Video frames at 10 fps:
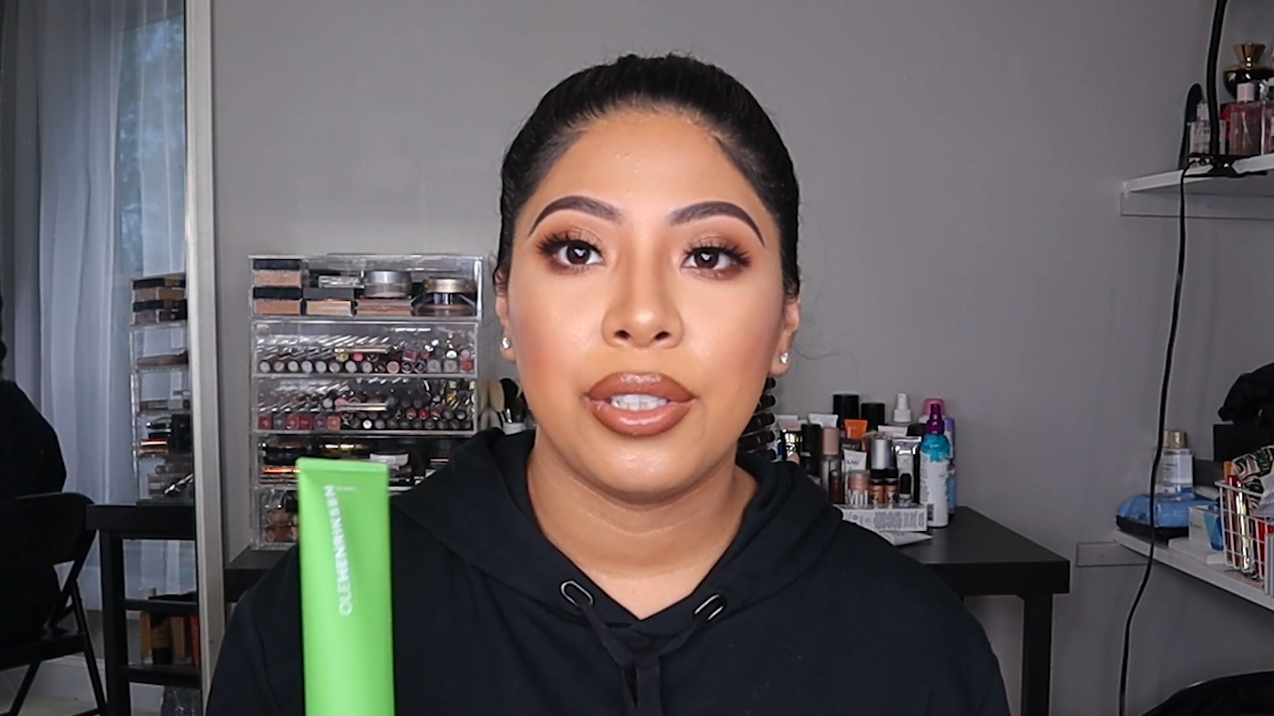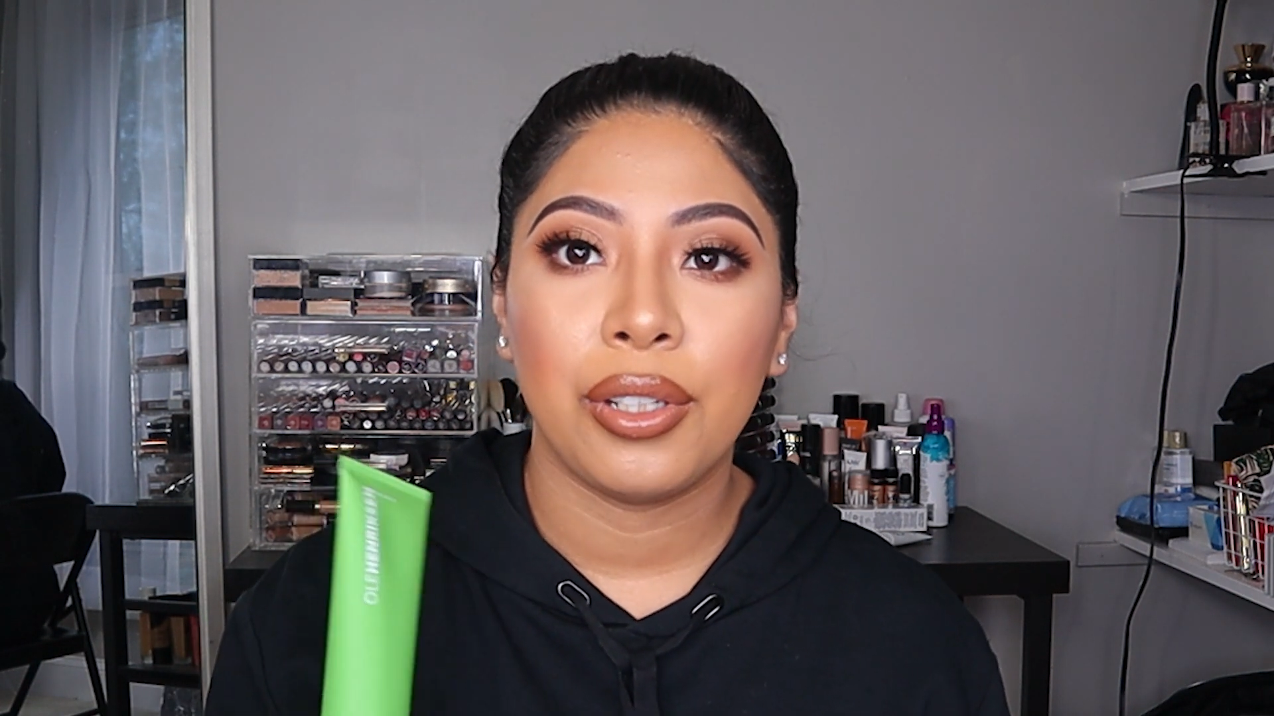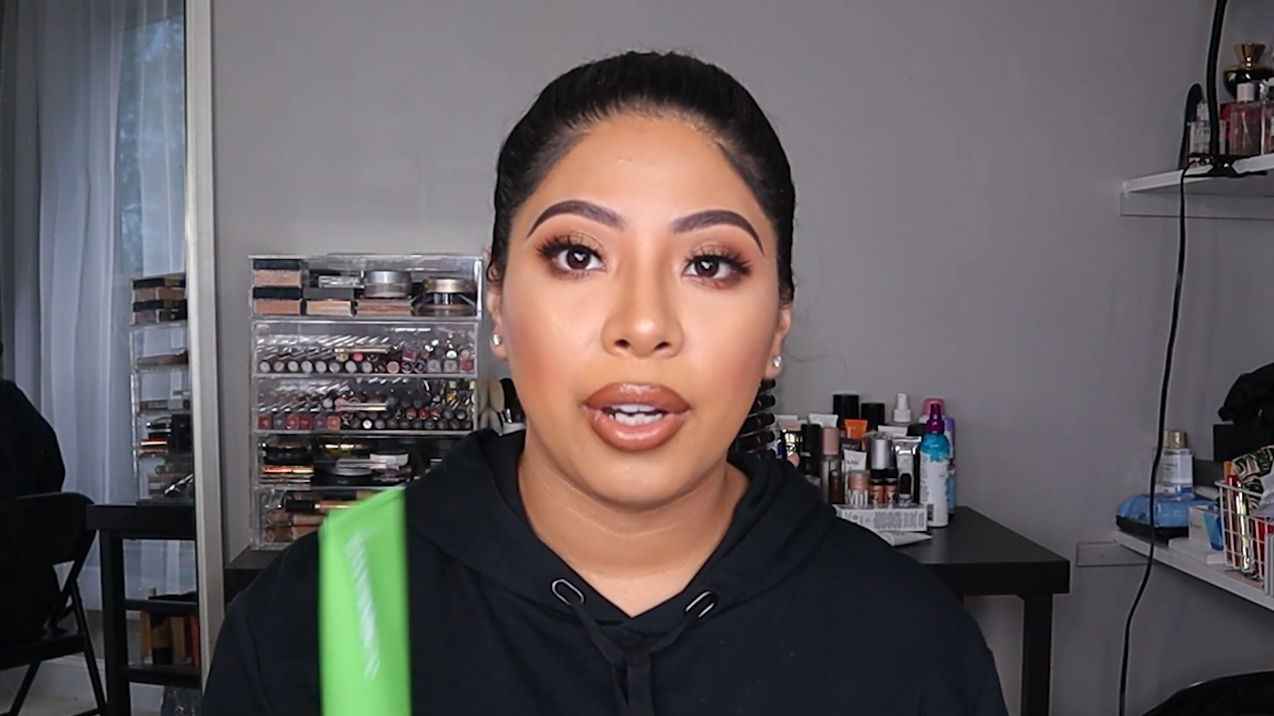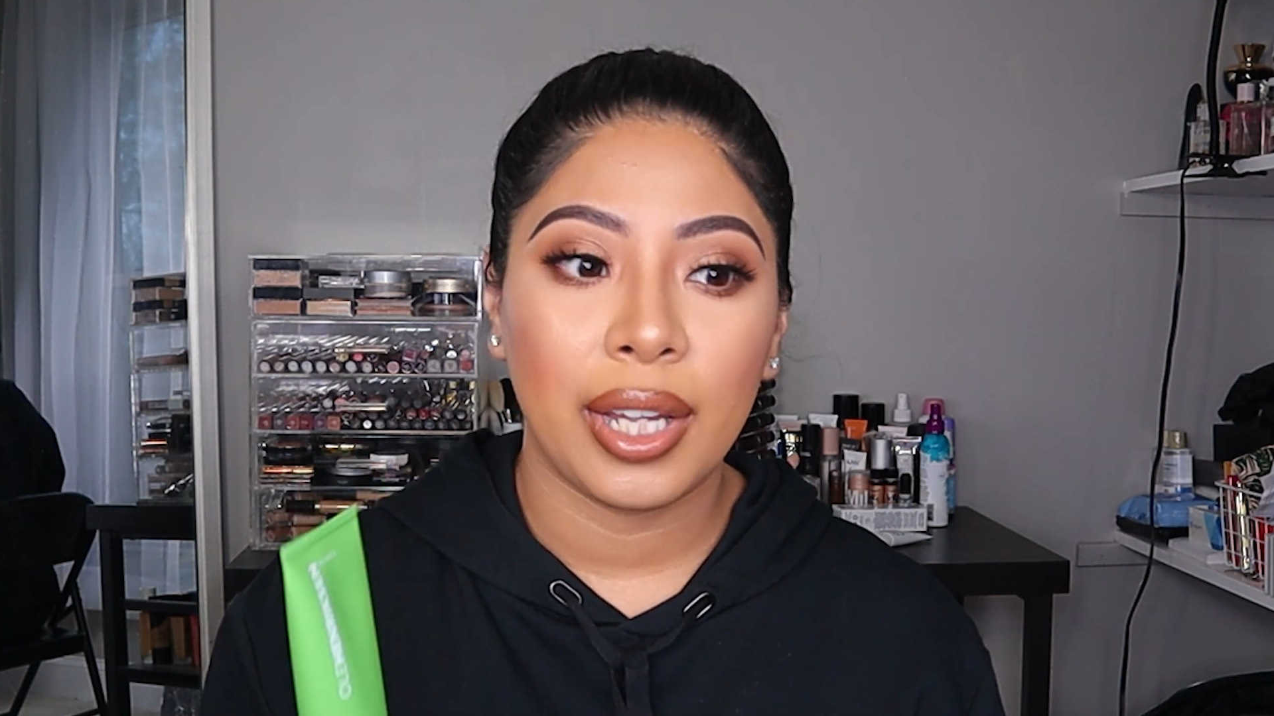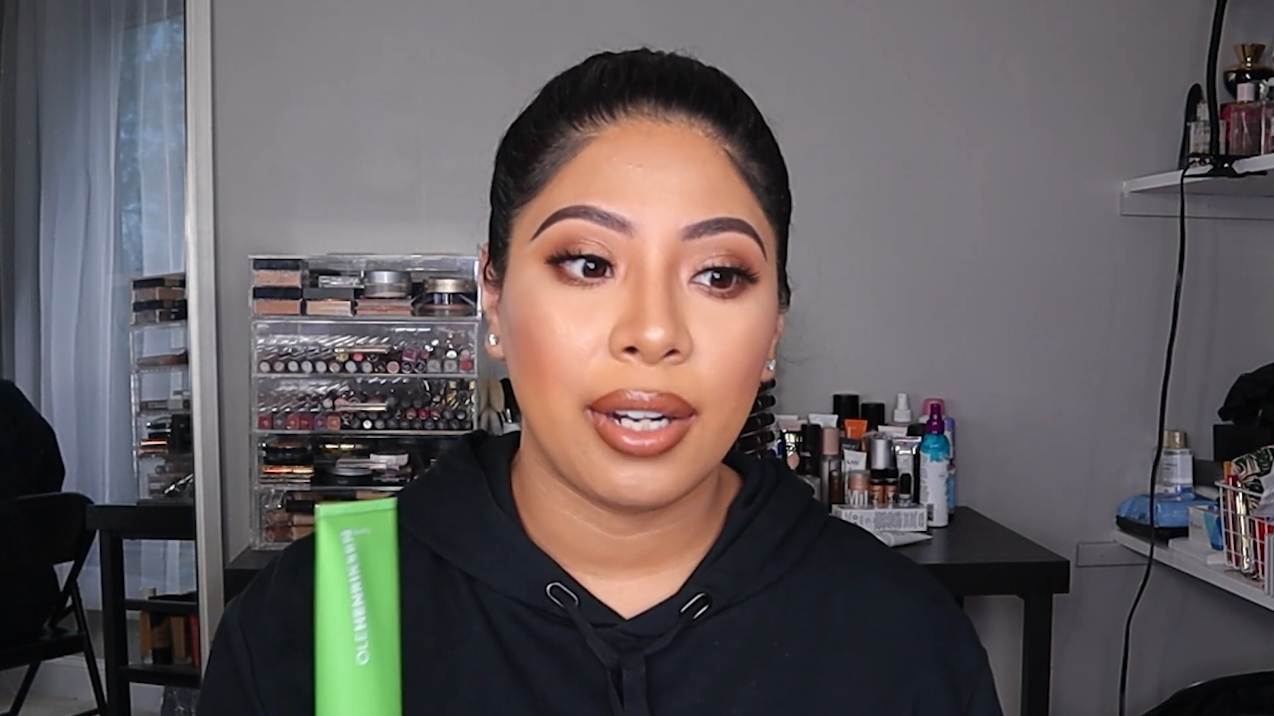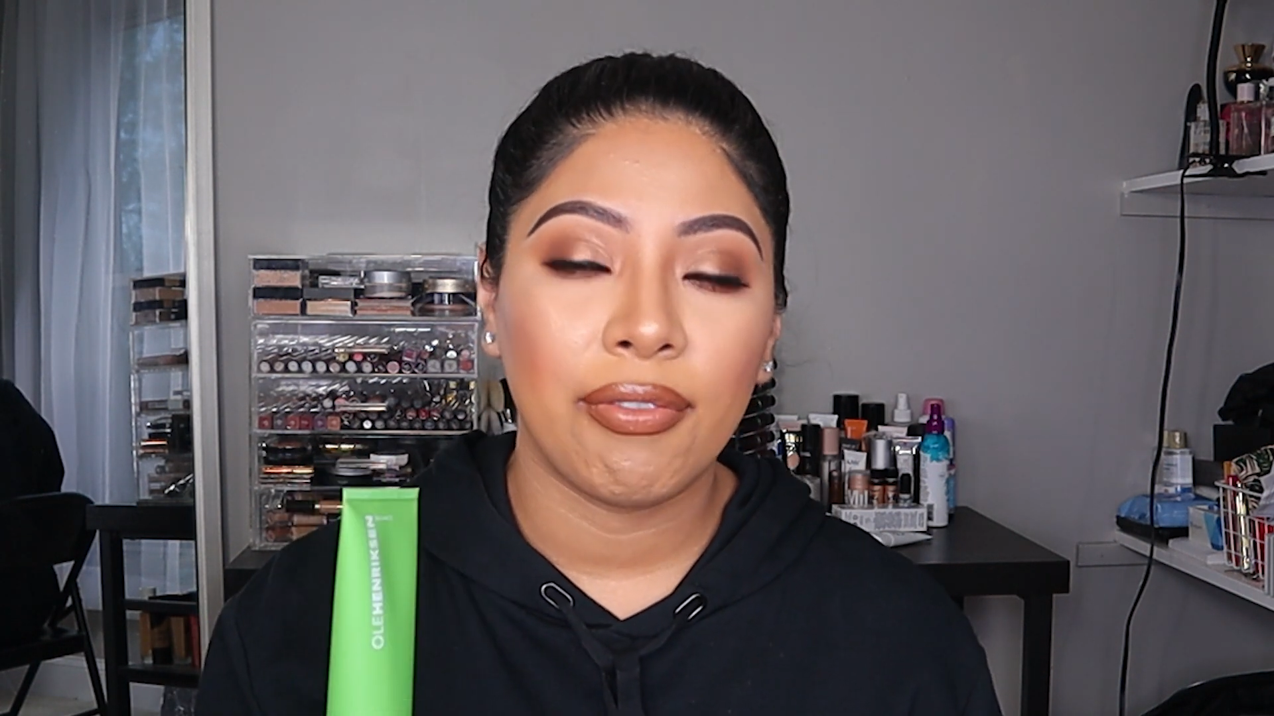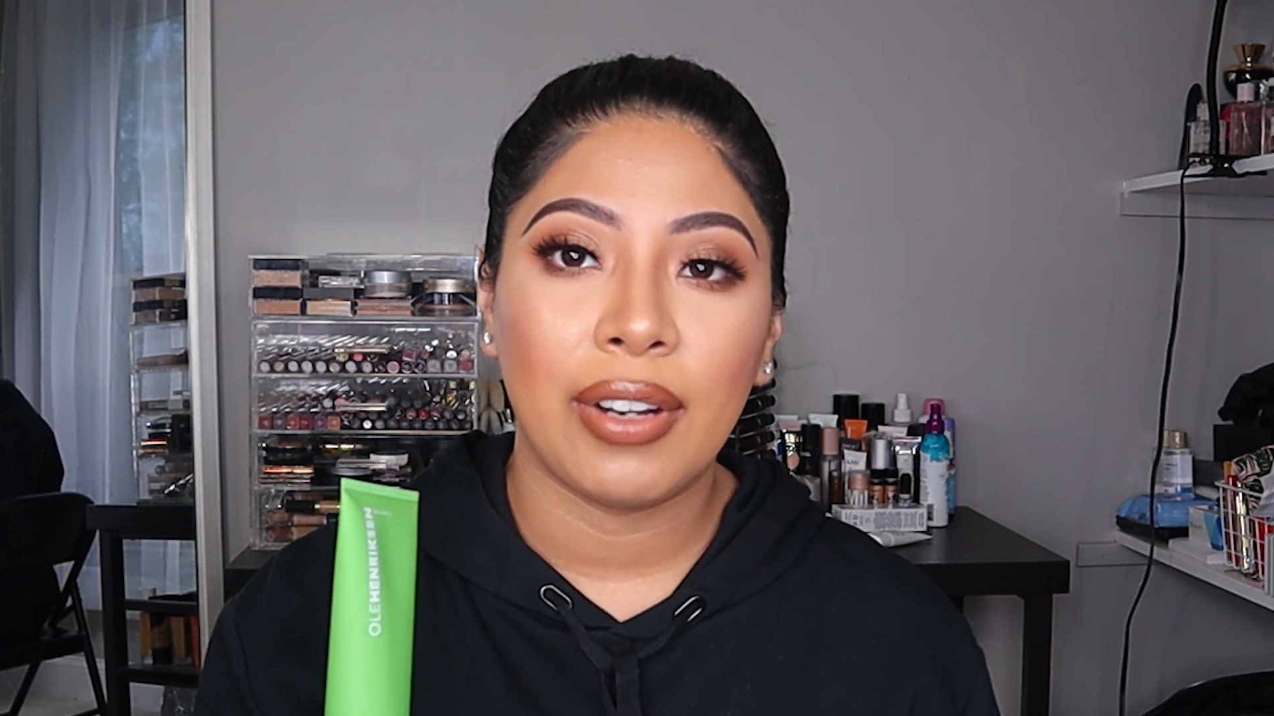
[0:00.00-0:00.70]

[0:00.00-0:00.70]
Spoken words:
to go ahead and